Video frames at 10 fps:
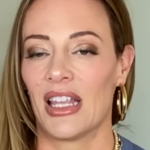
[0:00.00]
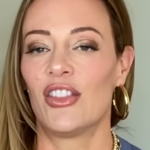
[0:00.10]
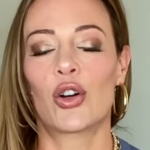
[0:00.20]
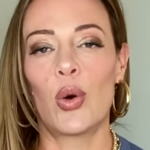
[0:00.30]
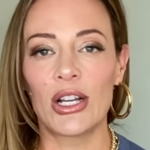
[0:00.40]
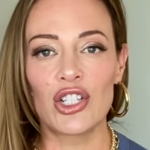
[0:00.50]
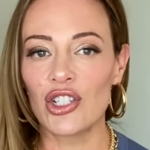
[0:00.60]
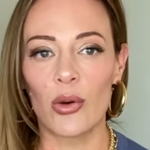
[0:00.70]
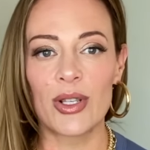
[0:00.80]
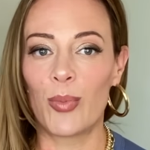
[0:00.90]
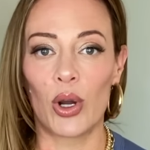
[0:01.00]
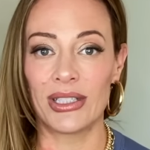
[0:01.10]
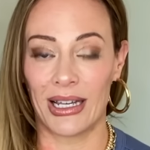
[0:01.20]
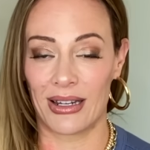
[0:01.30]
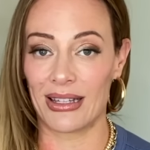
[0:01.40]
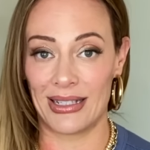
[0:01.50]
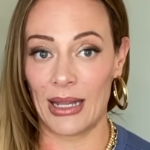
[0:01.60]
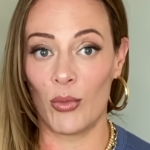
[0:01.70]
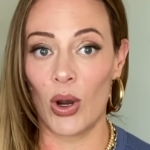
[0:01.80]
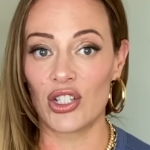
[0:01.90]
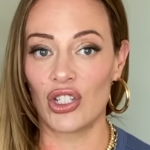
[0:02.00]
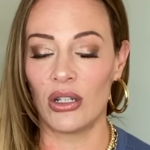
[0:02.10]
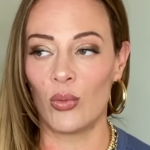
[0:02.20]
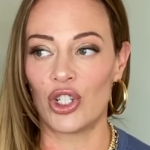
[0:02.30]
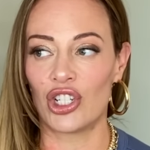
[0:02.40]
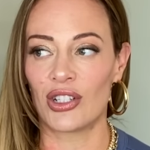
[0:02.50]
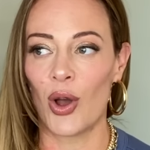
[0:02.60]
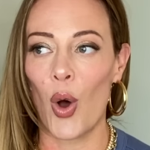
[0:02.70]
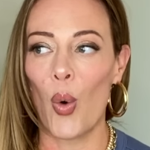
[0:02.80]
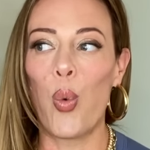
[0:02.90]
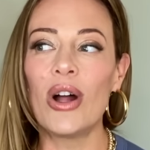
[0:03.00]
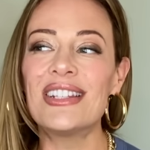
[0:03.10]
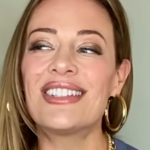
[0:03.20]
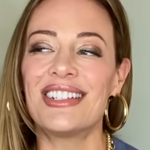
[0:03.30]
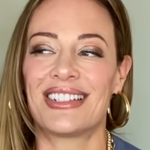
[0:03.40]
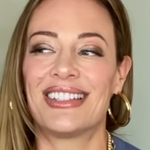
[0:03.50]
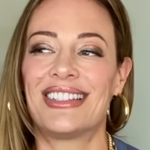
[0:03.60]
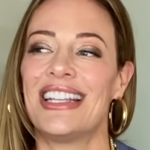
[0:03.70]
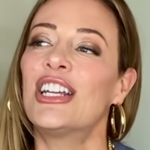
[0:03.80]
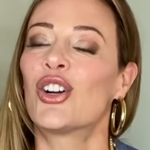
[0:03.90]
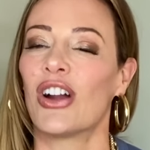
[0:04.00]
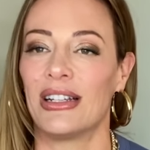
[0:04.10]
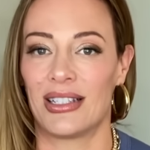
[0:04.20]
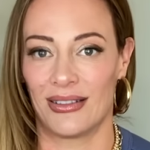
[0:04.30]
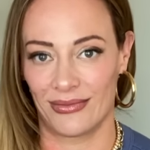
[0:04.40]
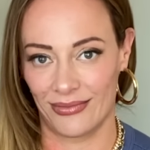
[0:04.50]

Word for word: their questions always boil down to the same question, which is what's the secret?